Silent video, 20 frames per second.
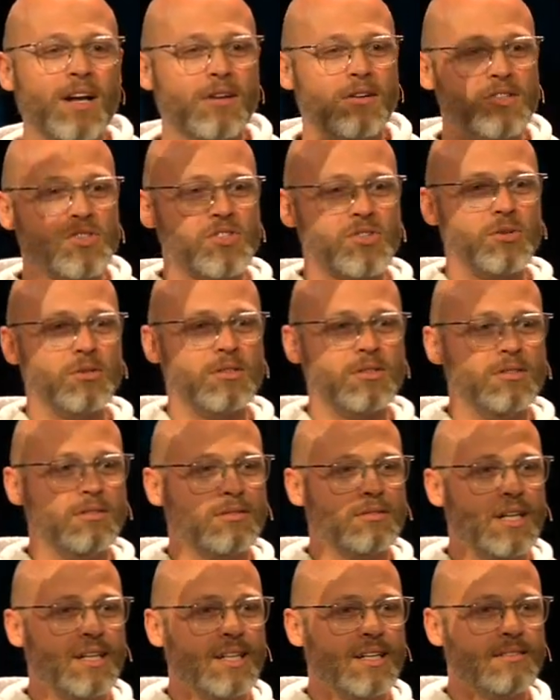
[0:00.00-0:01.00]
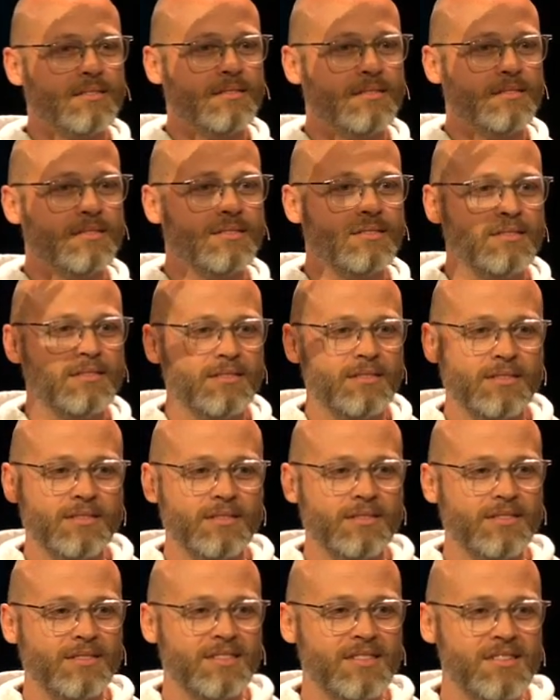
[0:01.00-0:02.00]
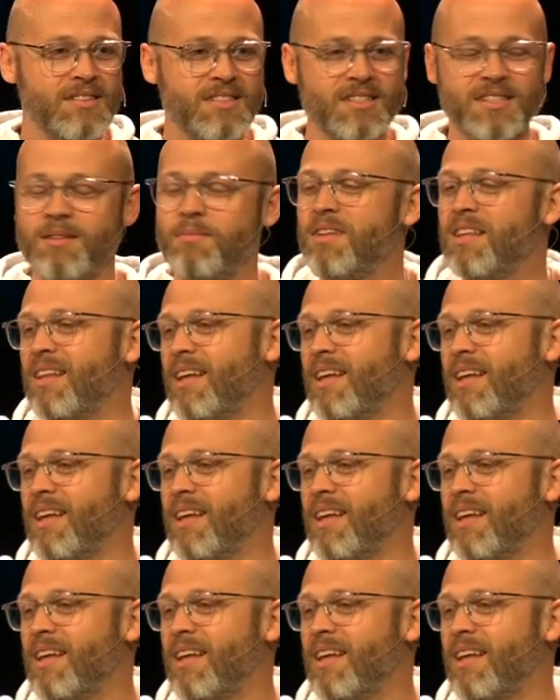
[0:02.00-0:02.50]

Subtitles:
want to go to school right now? Some